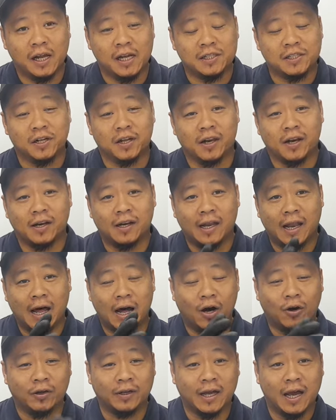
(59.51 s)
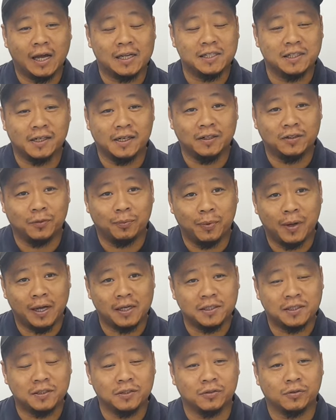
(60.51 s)
it's going to allow gasoline to
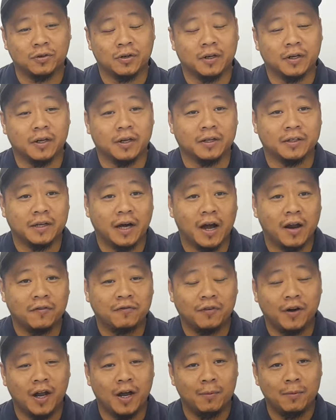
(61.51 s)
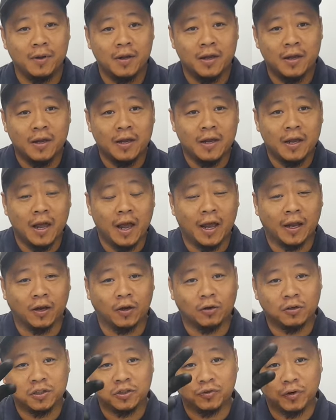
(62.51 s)
pass through the diaphragm and
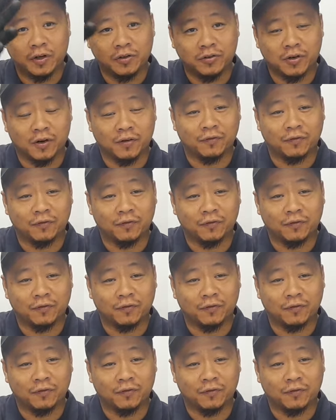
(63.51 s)
go straight into the